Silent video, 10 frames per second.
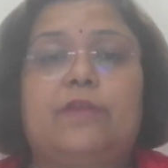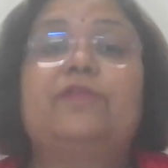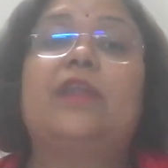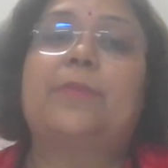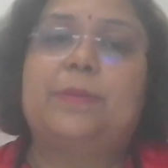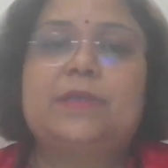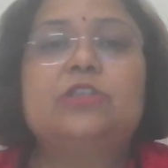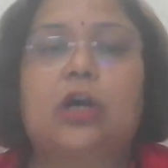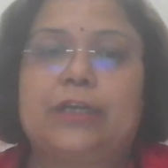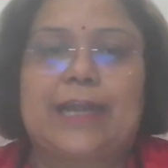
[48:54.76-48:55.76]
if the baby
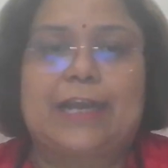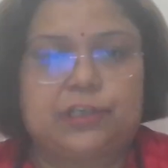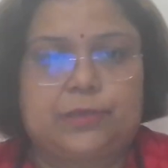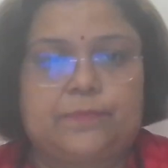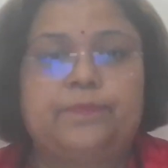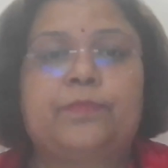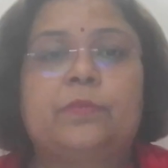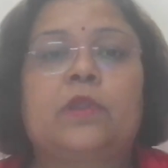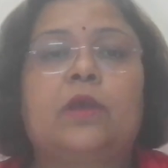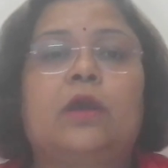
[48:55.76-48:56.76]
is not latching.
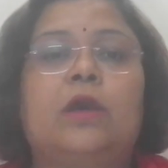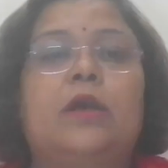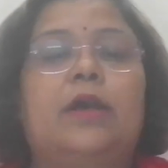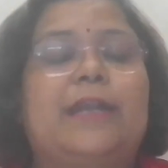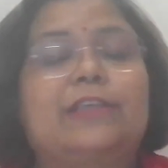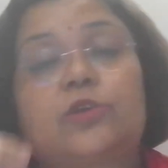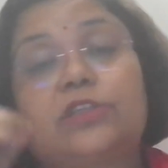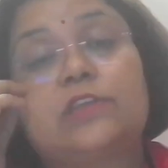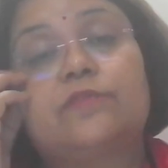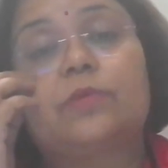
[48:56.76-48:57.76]
Next
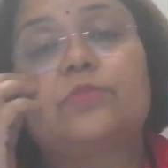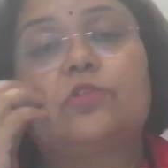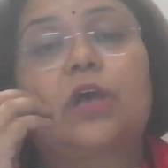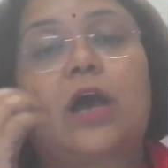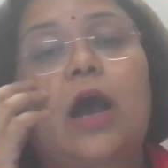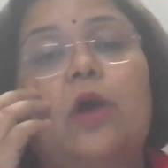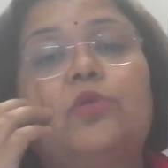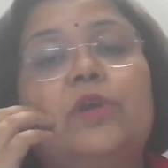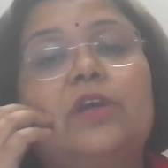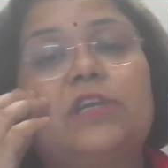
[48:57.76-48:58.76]
question is from Sudha. How
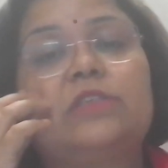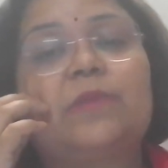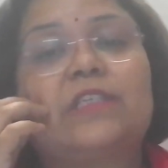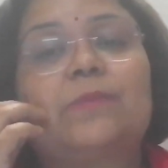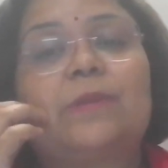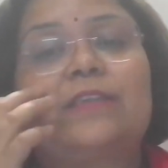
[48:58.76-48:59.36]
to increase breast